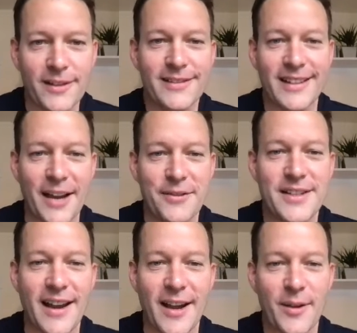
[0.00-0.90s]

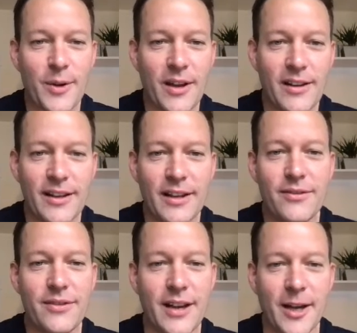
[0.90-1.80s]
lifestyle that we all live.
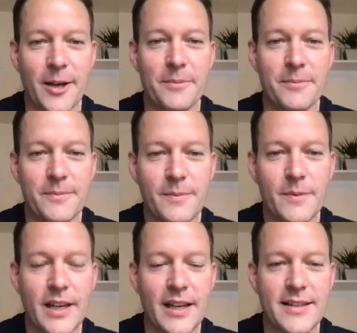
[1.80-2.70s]

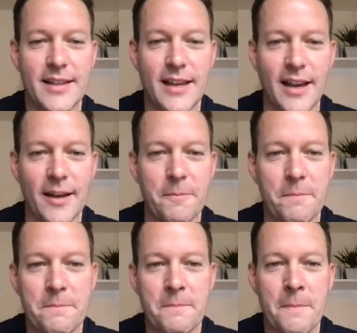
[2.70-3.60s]

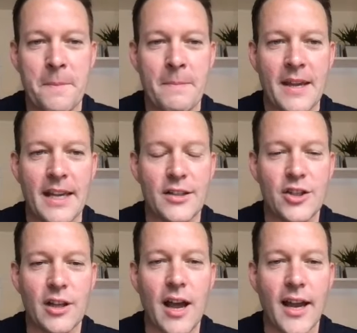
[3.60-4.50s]
It's
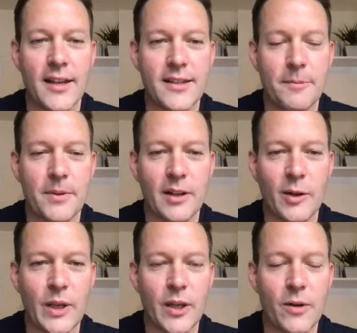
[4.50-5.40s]
July, and typically
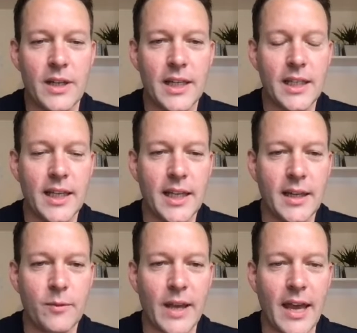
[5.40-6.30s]
we go to Italy,
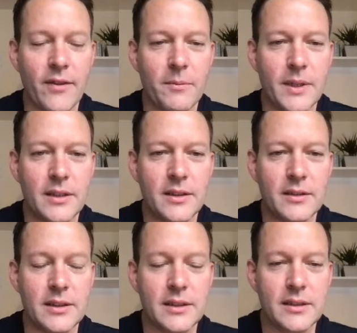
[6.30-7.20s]
and we
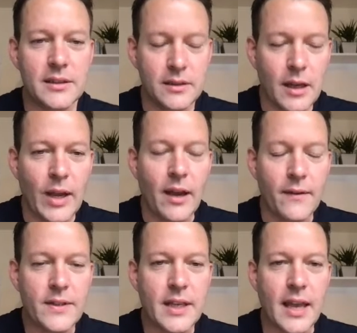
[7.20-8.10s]

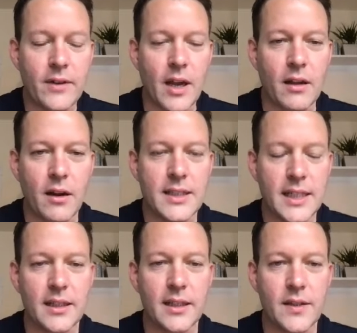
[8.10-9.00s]
obviously have not gone to
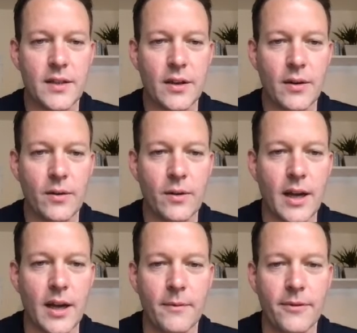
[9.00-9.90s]
Italy.
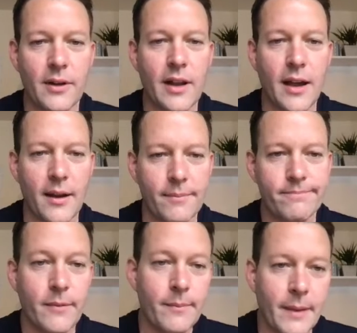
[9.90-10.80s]
So for
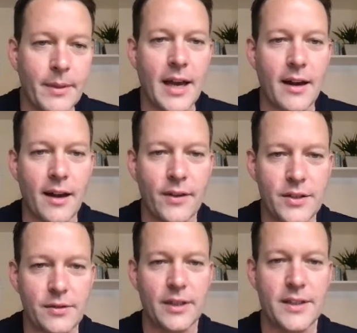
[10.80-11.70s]
maybe not
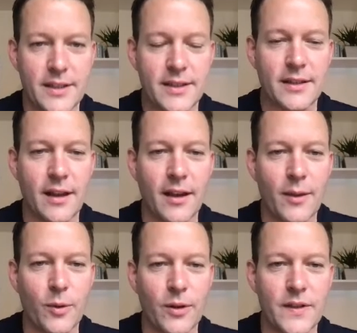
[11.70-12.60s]
obvious reasons, the
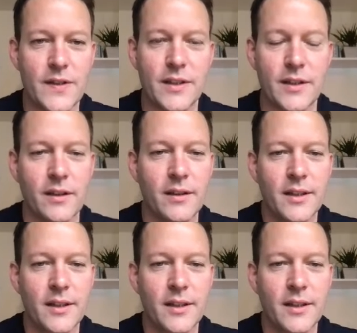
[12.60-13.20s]
world is still,